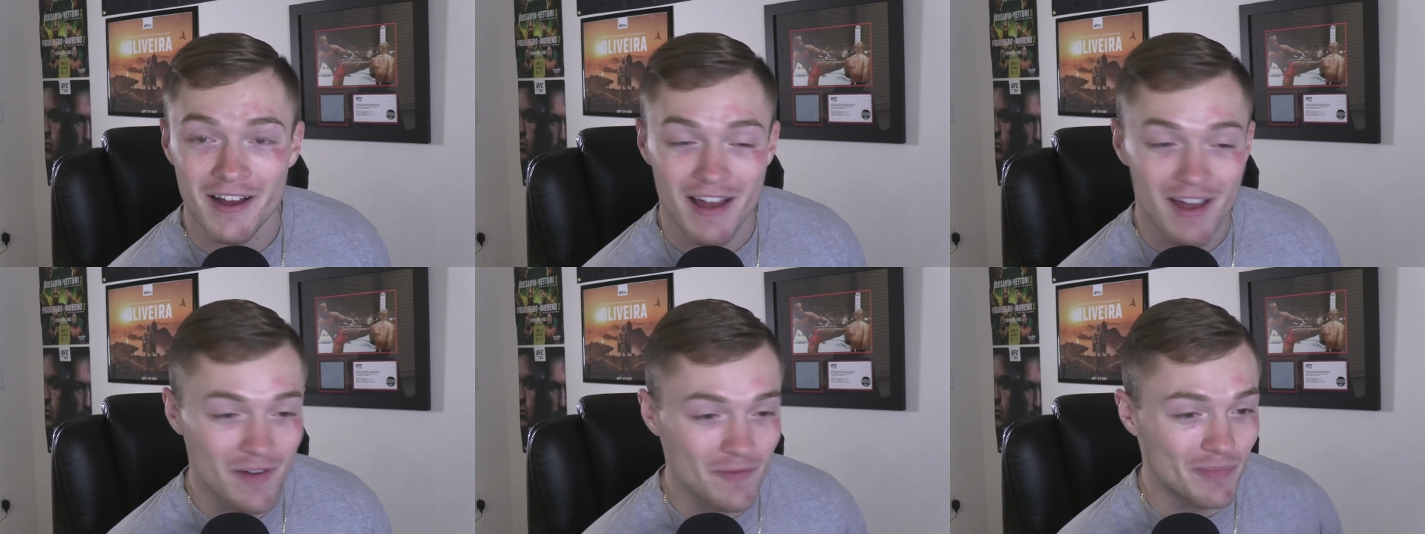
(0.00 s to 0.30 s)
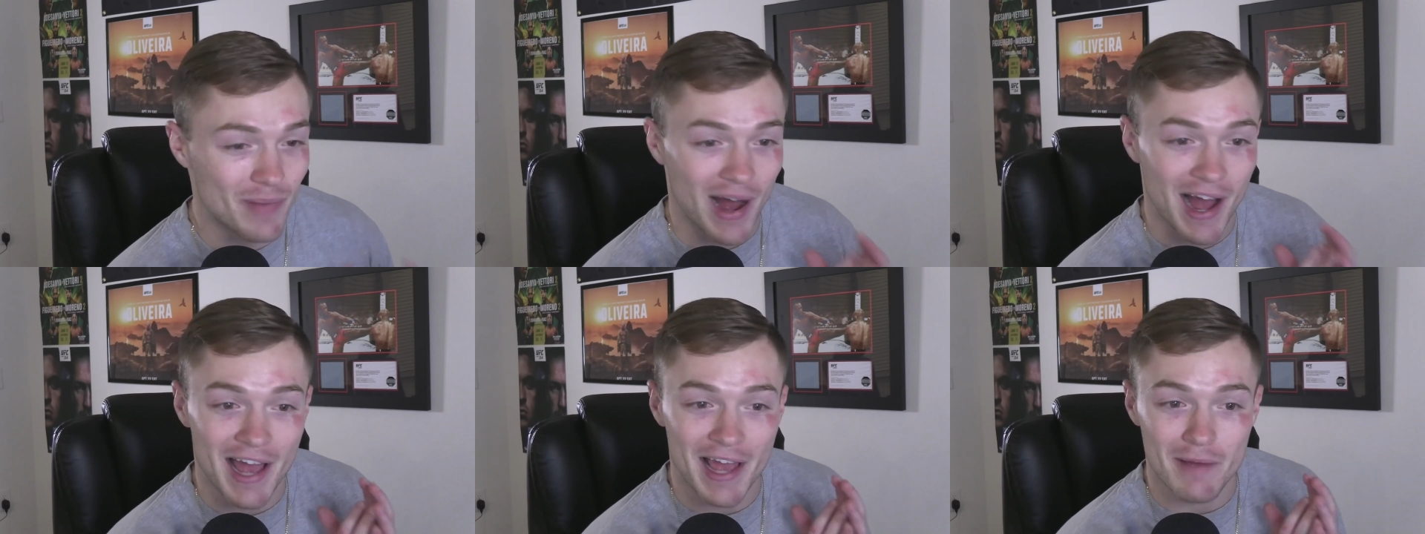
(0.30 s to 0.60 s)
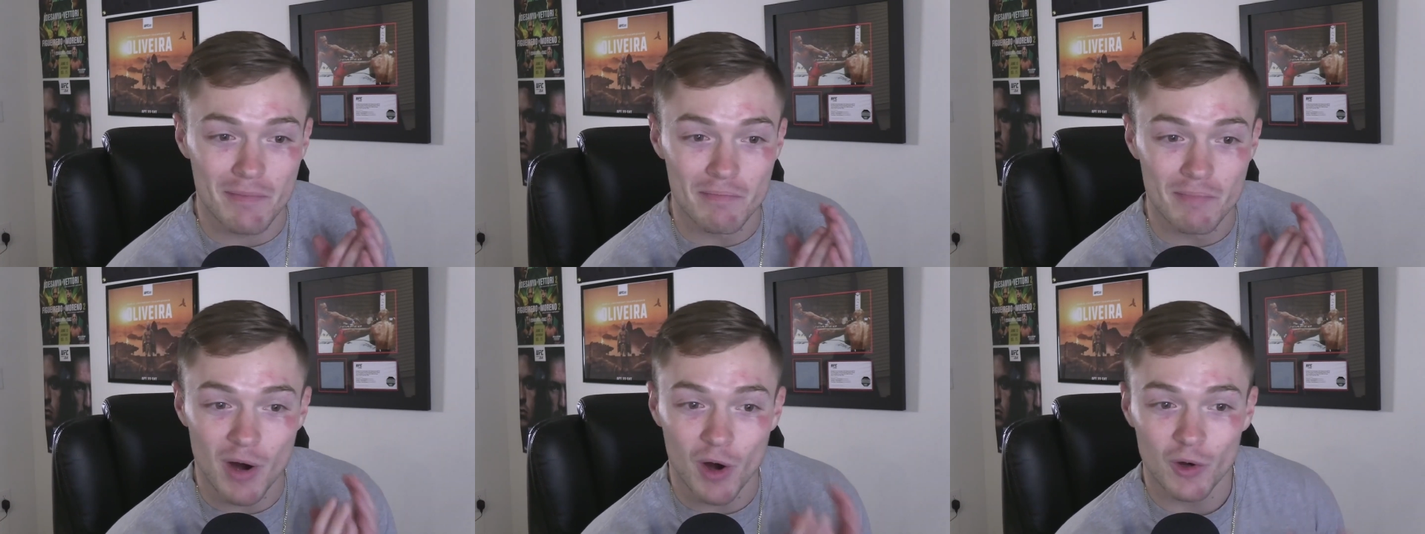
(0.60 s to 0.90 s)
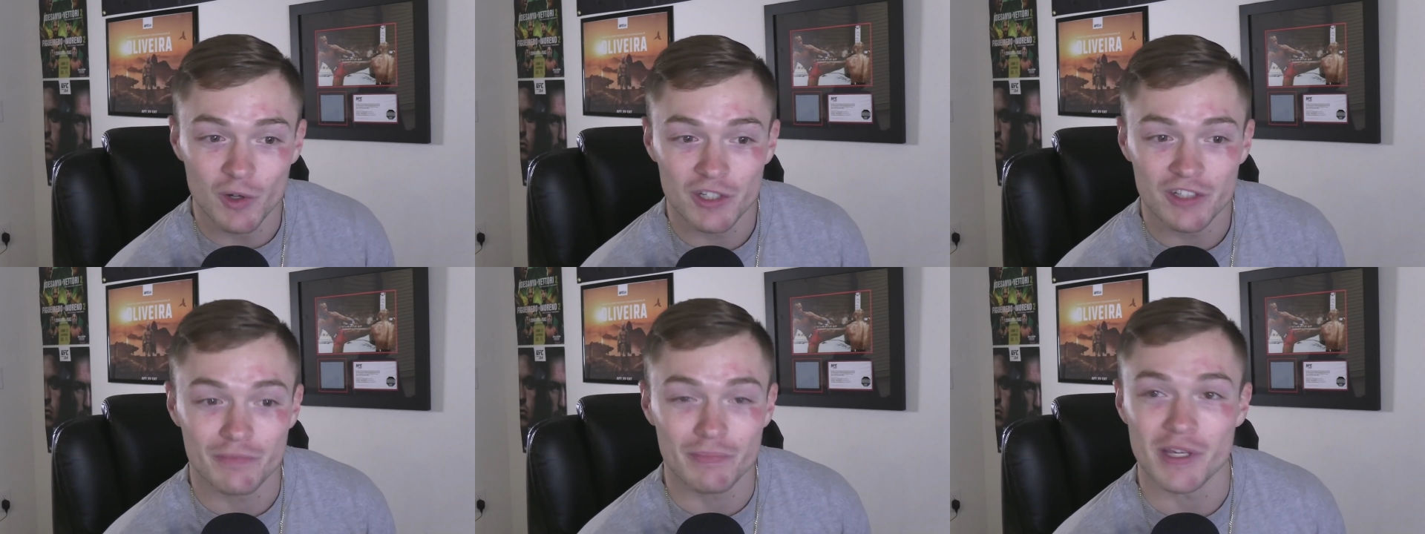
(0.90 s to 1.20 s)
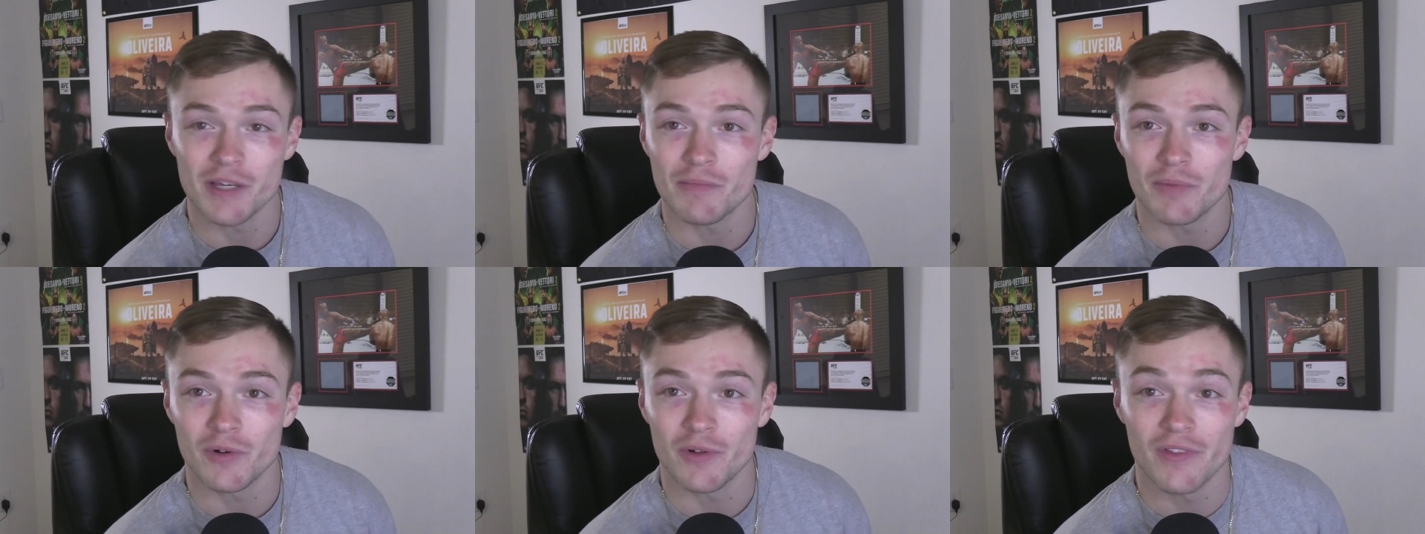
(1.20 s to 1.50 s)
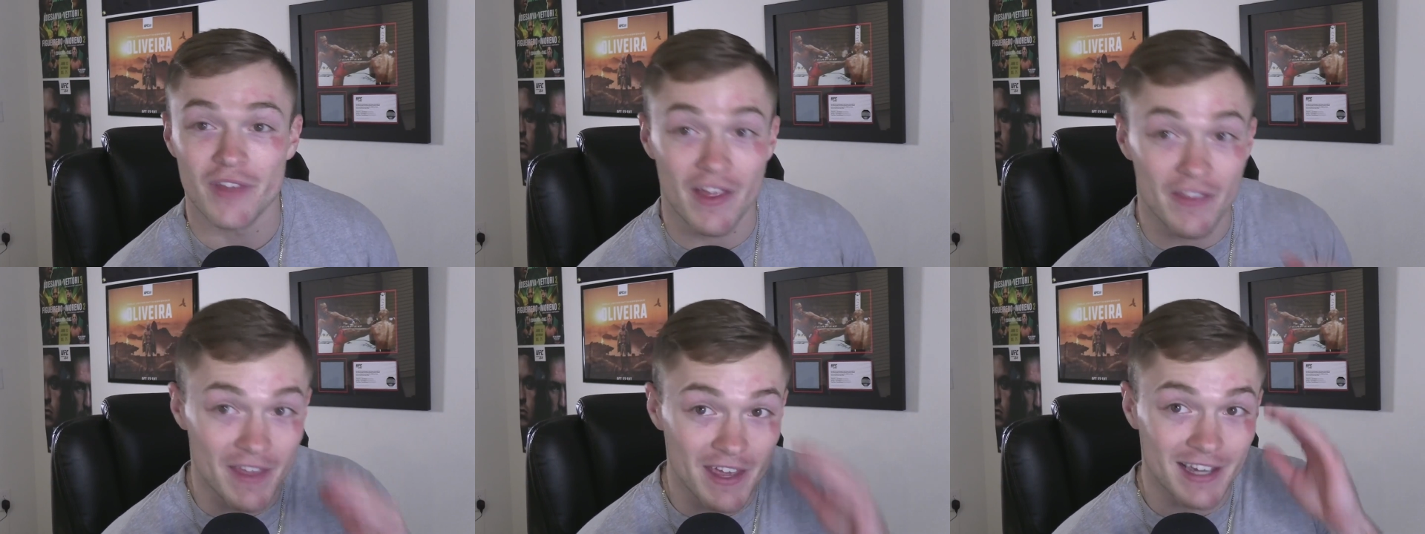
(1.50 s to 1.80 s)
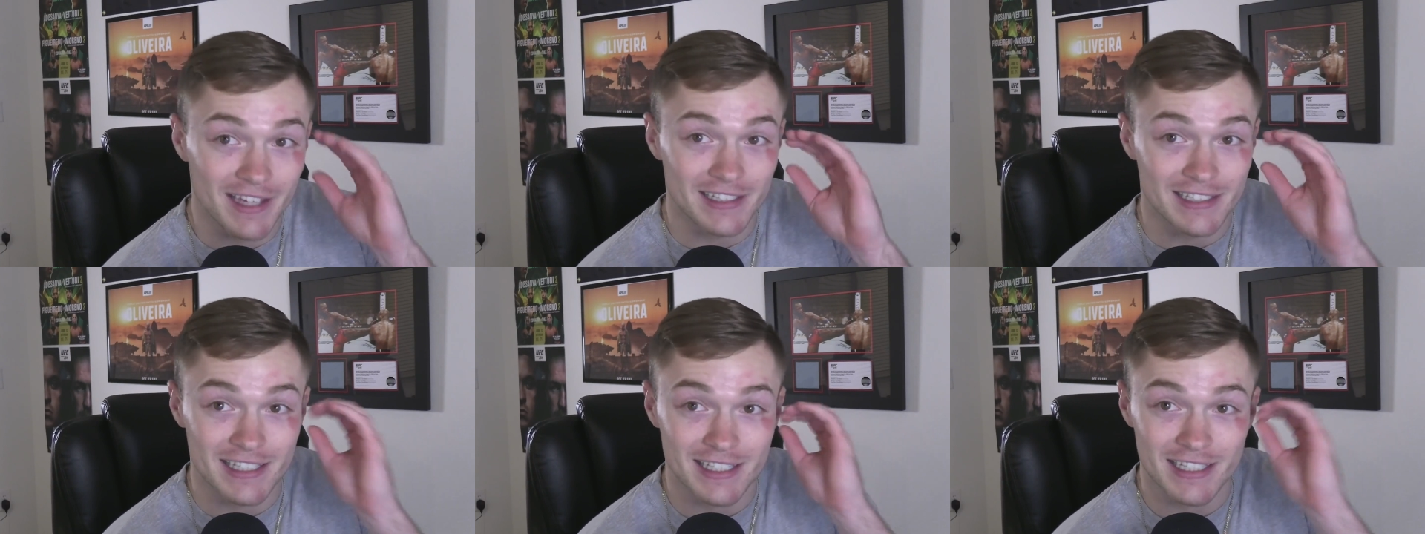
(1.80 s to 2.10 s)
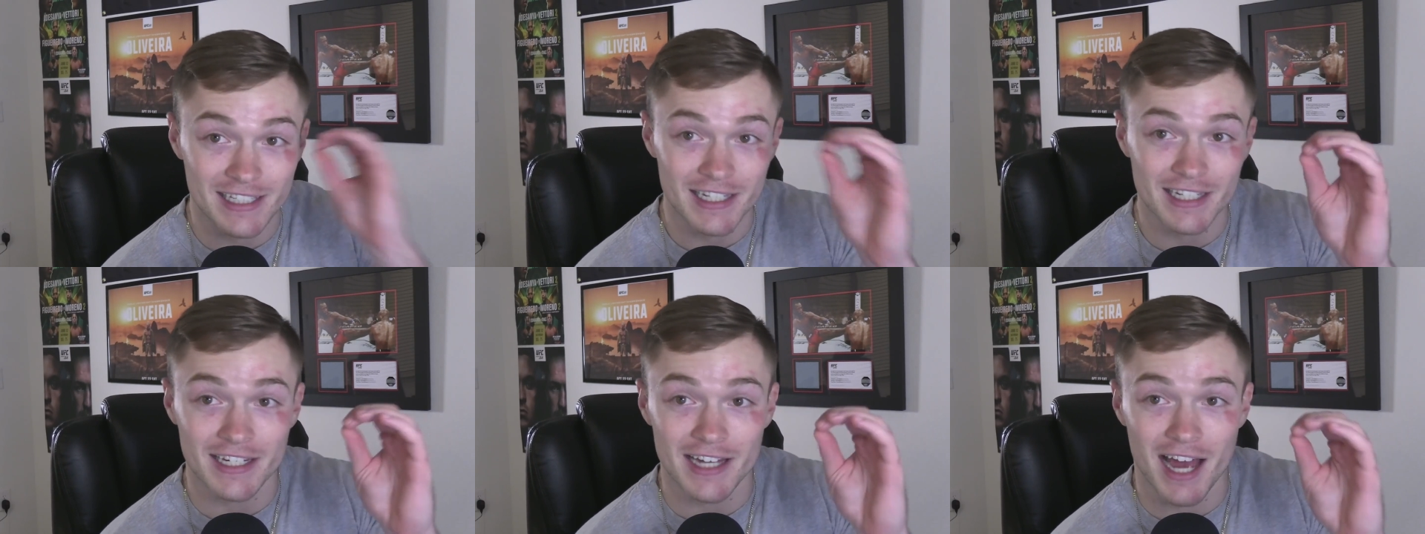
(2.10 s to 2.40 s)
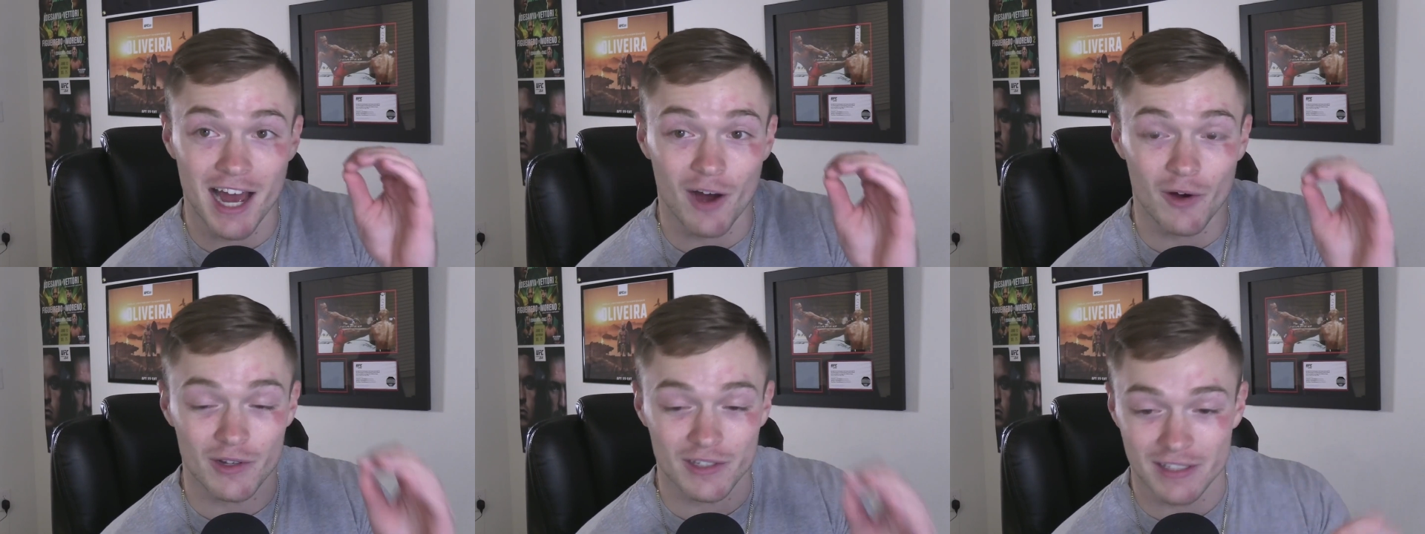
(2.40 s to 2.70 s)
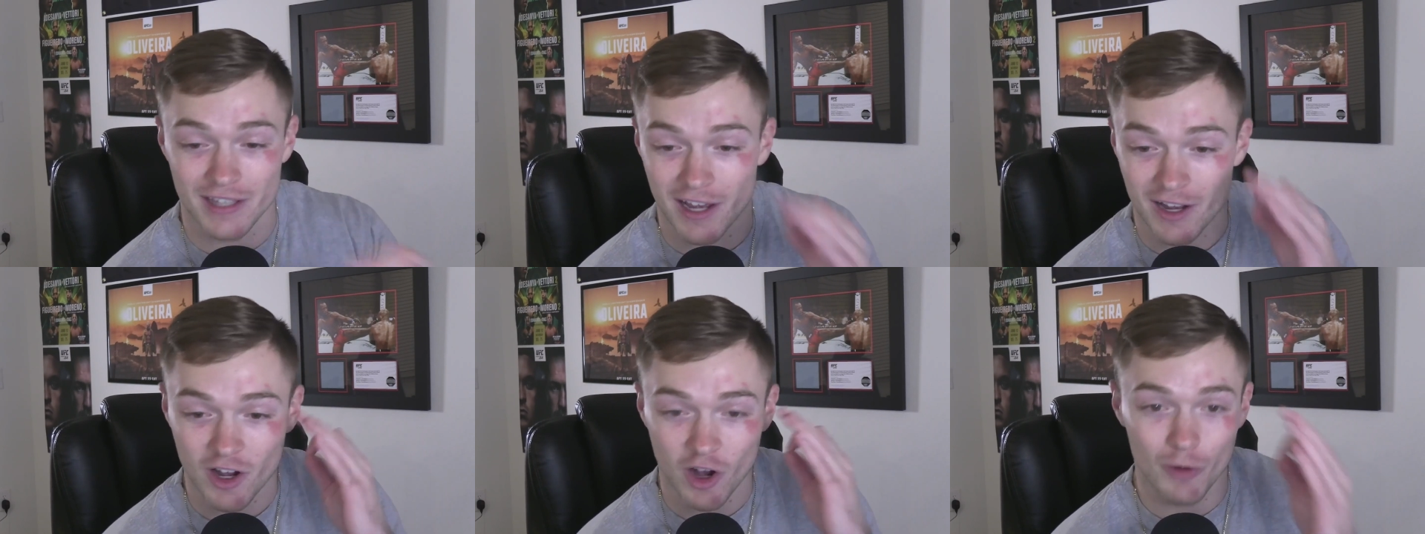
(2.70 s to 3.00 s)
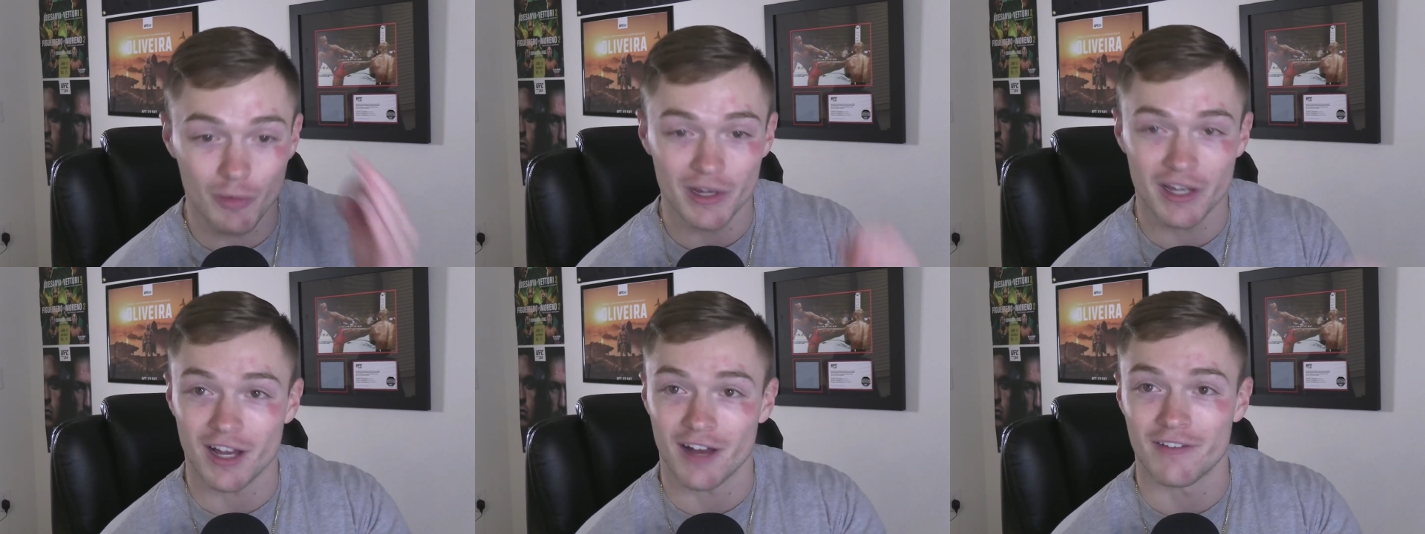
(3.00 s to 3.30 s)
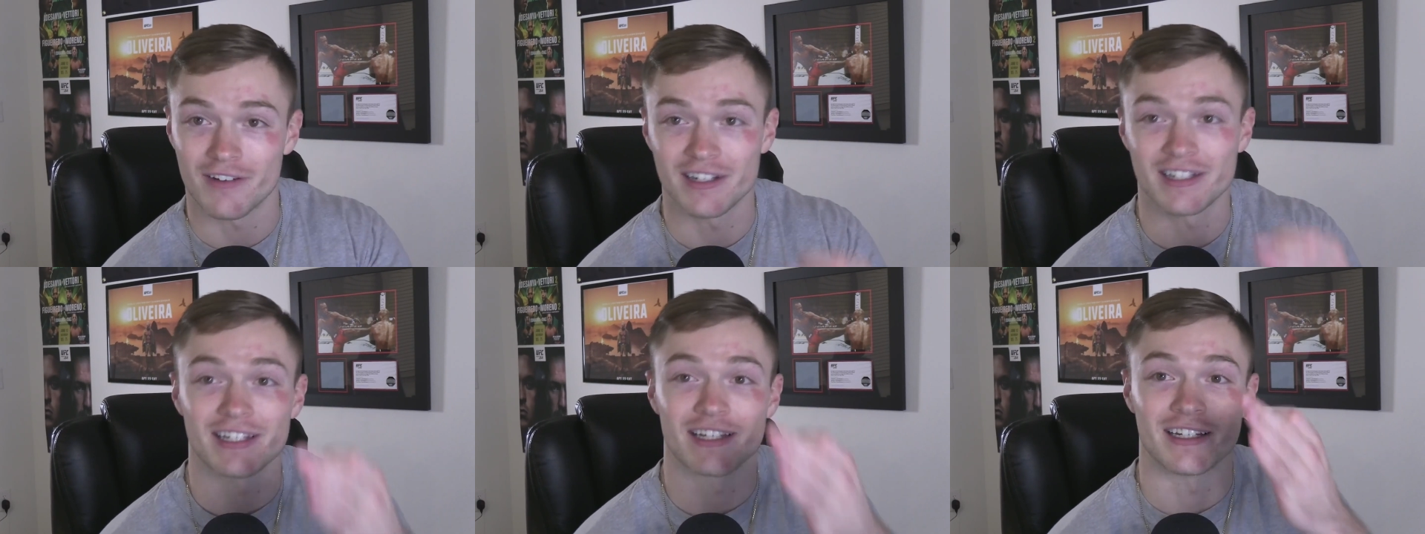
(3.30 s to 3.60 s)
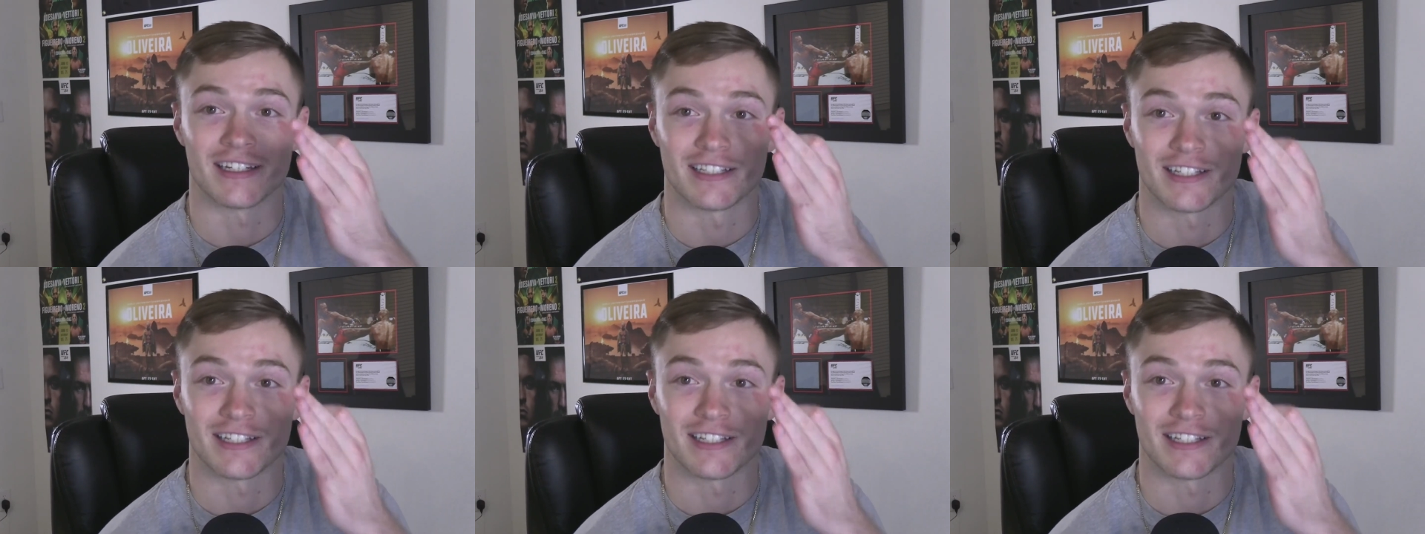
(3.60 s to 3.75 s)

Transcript: by most people that they could see now is that Colby Covington